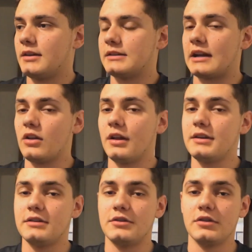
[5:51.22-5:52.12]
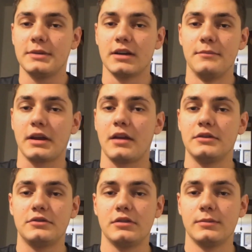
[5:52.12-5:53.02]
Is that all I need to do to become big on
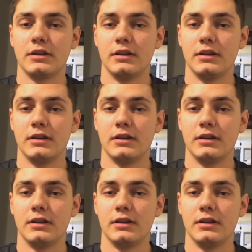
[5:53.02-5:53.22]
YouTube?